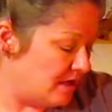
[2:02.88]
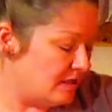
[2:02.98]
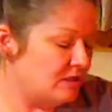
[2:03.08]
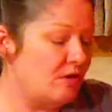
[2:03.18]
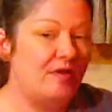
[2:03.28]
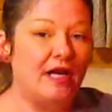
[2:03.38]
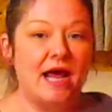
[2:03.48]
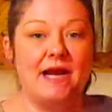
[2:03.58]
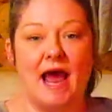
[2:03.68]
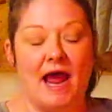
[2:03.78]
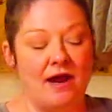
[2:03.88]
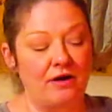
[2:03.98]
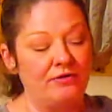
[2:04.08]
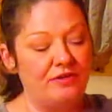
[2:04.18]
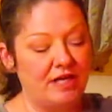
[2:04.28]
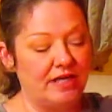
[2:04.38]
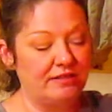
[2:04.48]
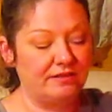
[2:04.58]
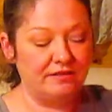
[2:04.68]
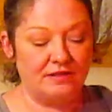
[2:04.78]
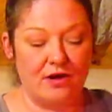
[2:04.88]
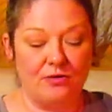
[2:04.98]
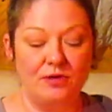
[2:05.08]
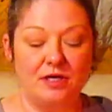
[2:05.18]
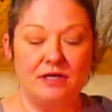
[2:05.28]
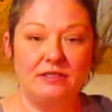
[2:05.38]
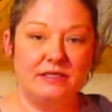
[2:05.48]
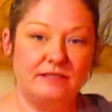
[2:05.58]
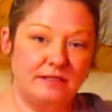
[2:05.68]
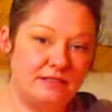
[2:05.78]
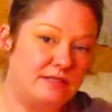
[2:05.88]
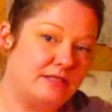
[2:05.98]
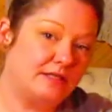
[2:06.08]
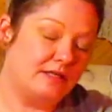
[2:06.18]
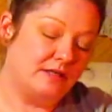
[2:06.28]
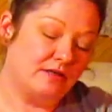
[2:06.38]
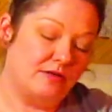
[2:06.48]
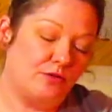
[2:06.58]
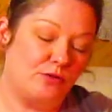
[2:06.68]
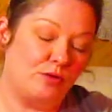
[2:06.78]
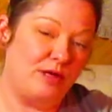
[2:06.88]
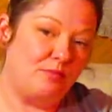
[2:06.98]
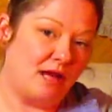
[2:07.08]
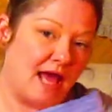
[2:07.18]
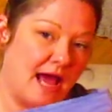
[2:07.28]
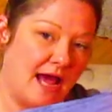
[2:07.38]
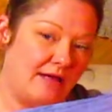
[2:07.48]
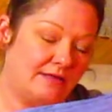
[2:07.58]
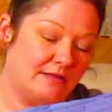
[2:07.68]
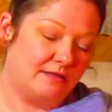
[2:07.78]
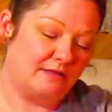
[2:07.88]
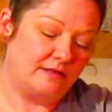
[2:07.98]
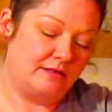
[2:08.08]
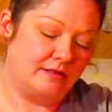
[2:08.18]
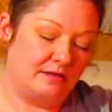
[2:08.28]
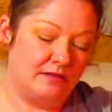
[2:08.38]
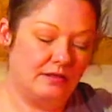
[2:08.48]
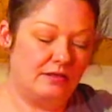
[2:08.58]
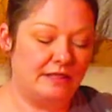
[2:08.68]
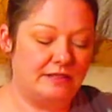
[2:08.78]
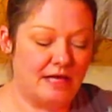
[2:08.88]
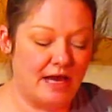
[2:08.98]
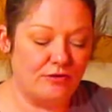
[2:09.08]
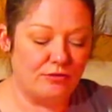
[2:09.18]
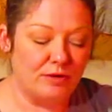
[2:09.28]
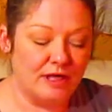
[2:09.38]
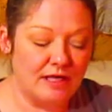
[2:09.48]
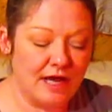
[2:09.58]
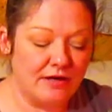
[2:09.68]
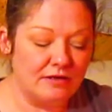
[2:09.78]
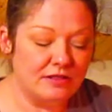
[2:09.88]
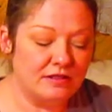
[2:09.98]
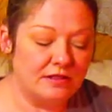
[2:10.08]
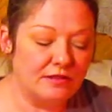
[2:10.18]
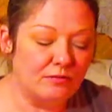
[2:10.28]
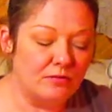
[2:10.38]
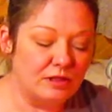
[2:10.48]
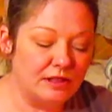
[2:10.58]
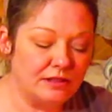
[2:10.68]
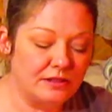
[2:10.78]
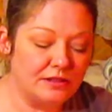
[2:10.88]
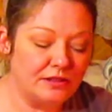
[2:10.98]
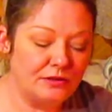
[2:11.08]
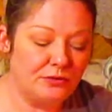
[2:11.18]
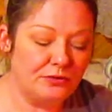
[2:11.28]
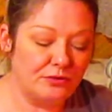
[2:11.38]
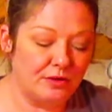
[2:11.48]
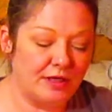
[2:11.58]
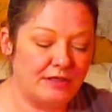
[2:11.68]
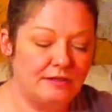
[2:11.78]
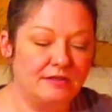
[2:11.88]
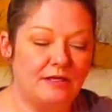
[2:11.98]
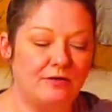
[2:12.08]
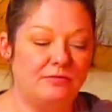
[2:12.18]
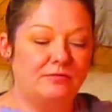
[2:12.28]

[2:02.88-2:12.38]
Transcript: So, and then I'd iron this. So this is 3-ply. It's got 3 layers in there. 1, 2, 3. So